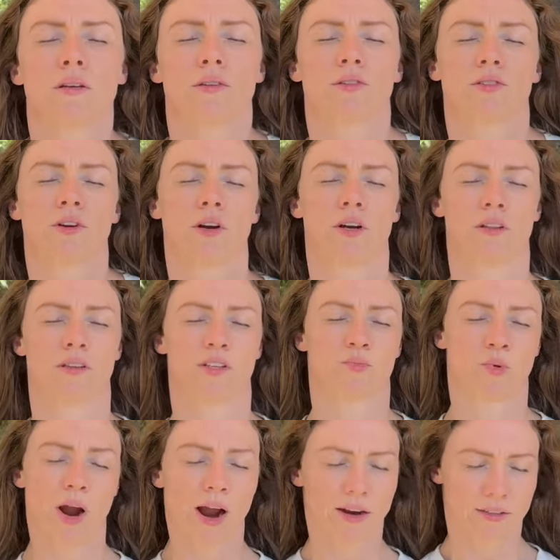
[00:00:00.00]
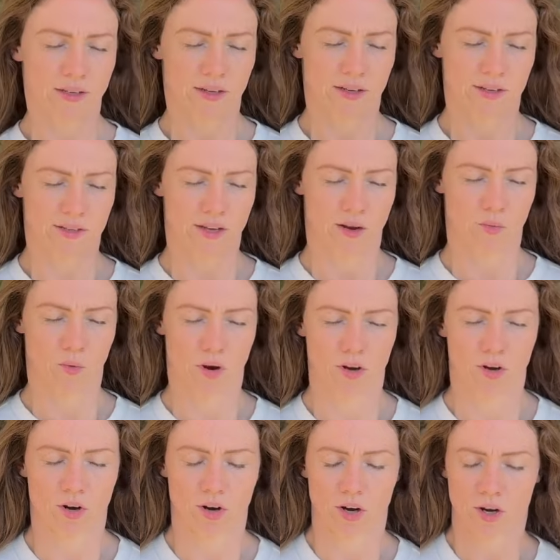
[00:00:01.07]
started this practice and what
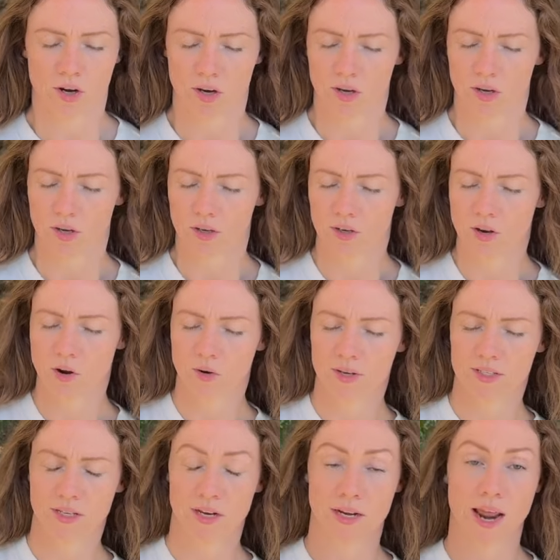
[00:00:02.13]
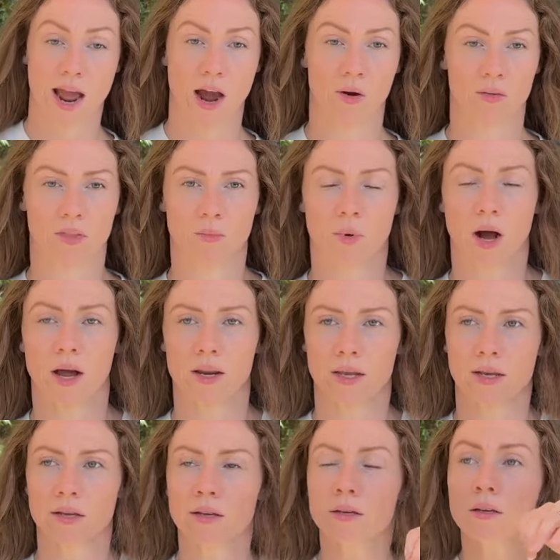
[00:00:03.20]
you're noticing now in the body.